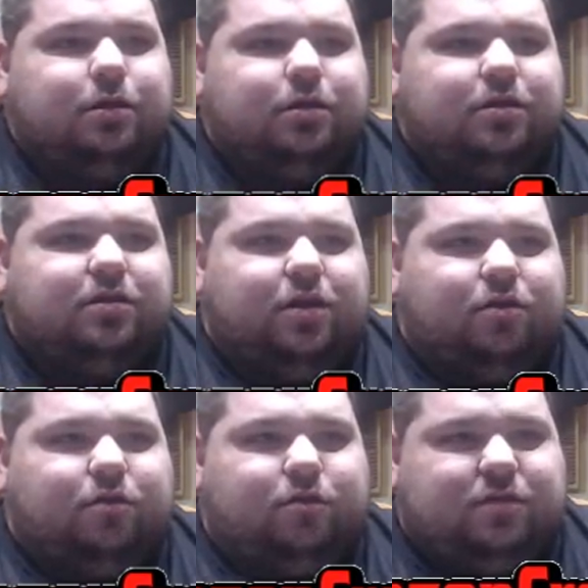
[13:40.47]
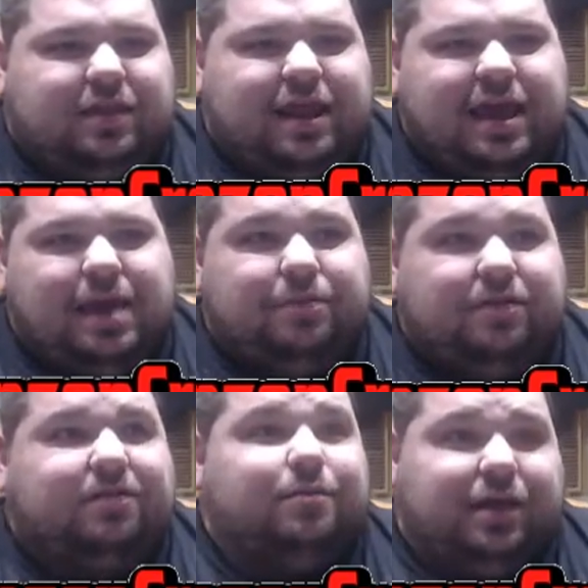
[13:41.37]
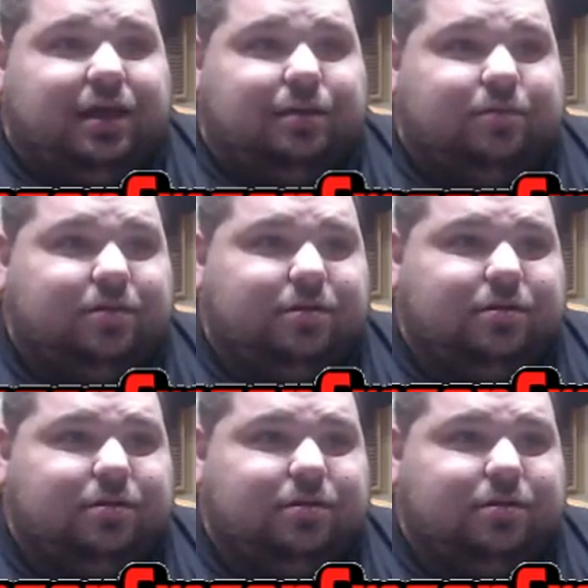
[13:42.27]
So, that happens sometimes.